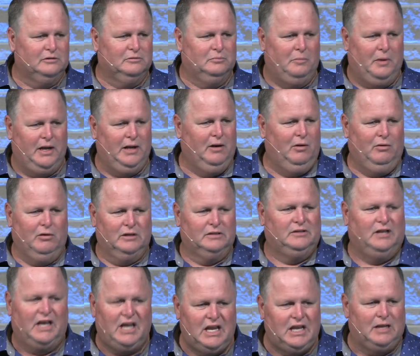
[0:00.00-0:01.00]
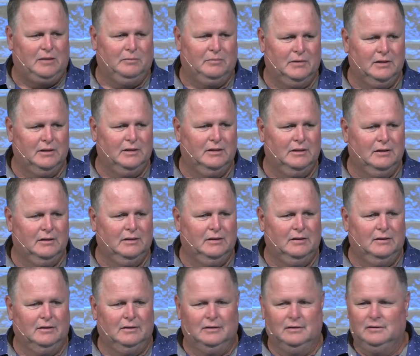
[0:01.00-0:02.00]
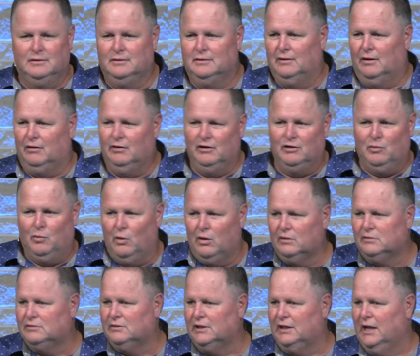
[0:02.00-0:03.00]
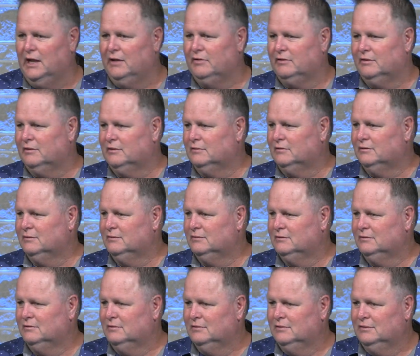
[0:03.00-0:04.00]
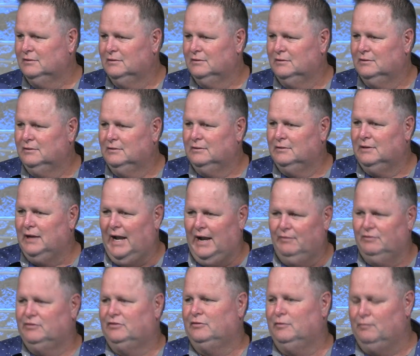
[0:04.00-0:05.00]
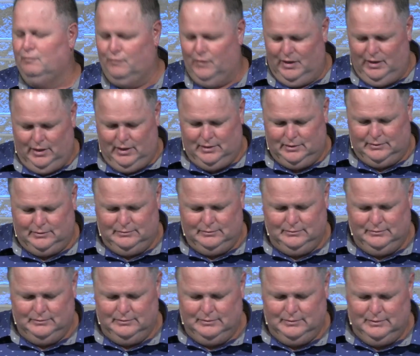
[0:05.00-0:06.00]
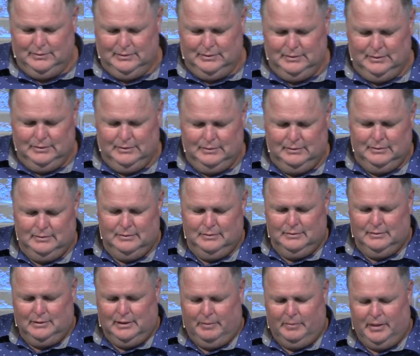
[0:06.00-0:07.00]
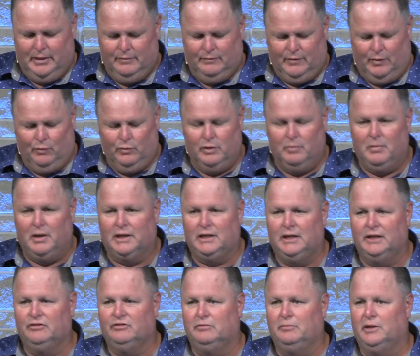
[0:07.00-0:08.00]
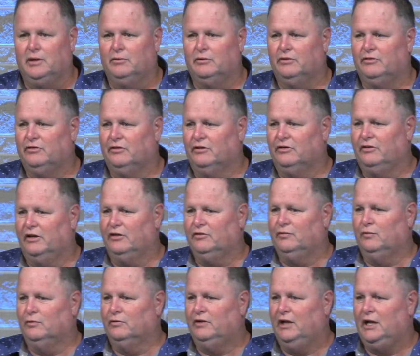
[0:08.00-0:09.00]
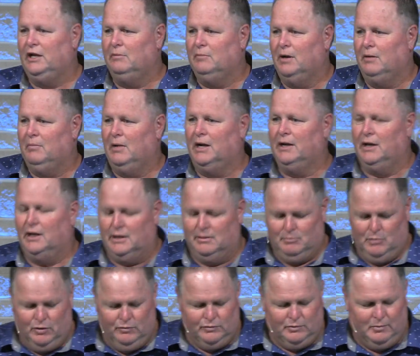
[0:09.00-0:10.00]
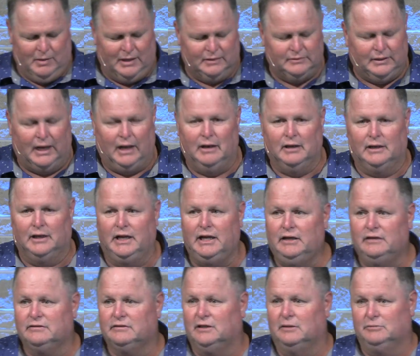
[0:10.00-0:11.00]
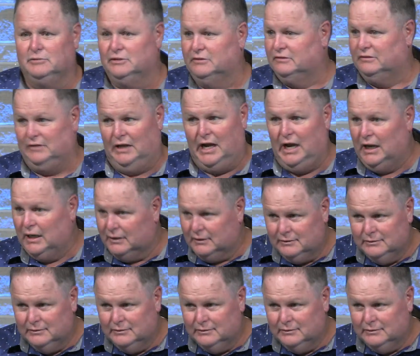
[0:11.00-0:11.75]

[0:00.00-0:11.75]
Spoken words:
is being on a team, learning to work together, having some fun. I mean, if I wanted my kids to be on a successful team, I might not have moved them out to Allen East. I'm just saying.